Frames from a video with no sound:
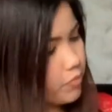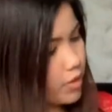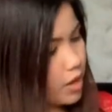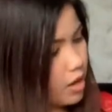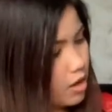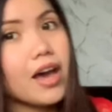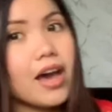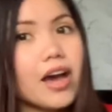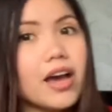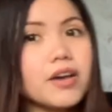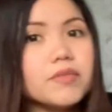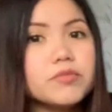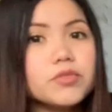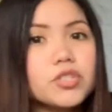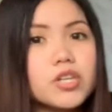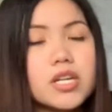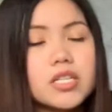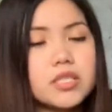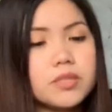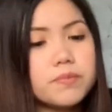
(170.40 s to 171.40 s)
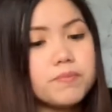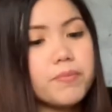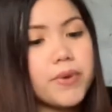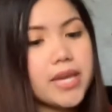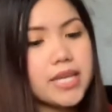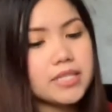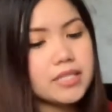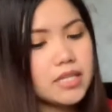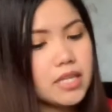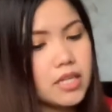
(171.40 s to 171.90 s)
I'm just
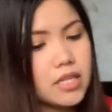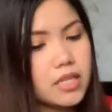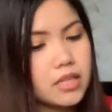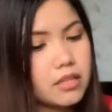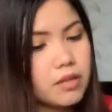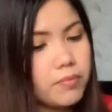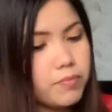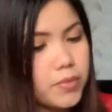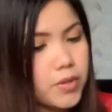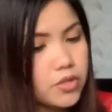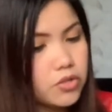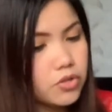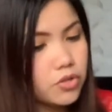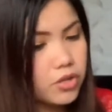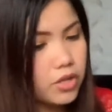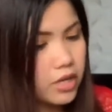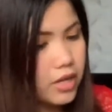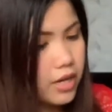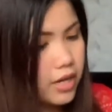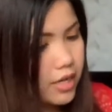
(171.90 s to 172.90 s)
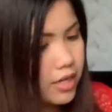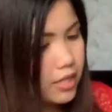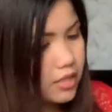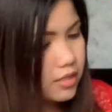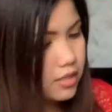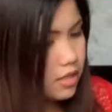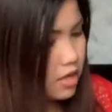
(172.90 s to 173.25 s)
basing in the picture, guys,